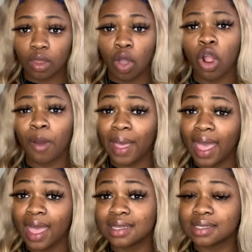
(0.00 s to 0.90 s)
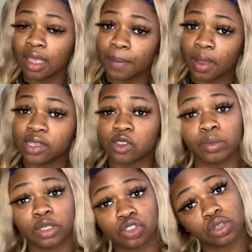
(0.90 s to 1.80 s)
are pads, tampons, or
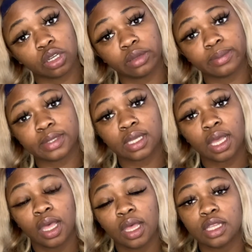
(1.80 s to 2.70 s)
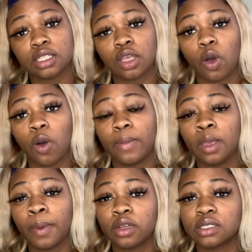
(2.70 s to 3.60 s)
menstrual cups. So
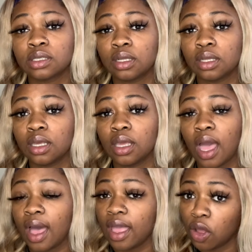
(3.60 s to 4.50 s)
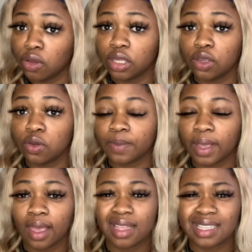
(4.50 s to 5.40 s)
me personally, I only use
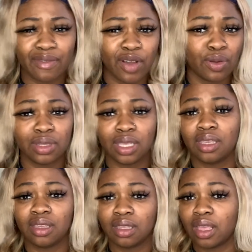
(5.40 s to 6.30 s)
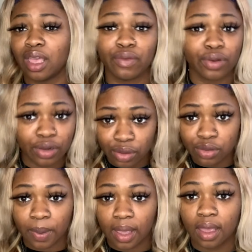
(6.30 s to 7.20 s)
pads. I've only ever
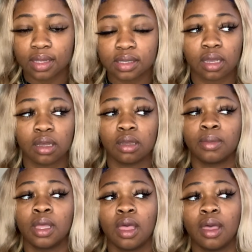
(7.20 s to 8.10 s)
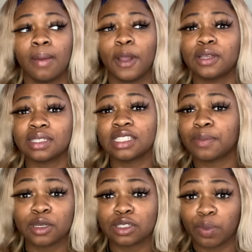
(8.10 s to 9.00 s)
used pads. It's a
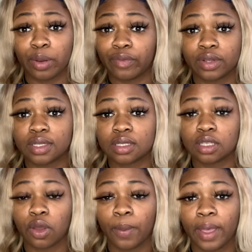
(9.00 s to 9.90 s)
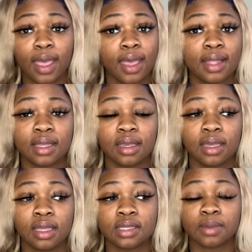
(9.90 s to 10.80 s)
personal preference. So pad
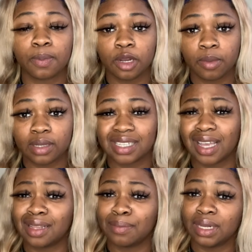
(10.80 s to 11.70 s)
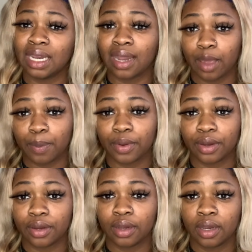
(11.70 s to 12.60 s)
is pretty much like a mini
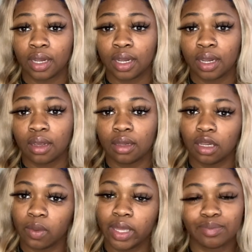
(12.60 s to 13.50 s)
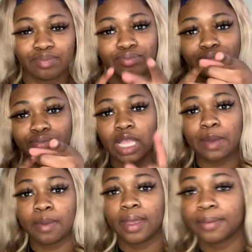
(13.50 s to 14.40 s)
diaper. You know what? I'll
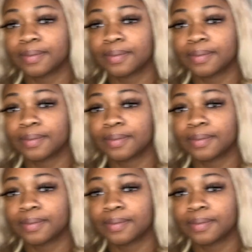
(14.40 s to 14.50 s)
be back.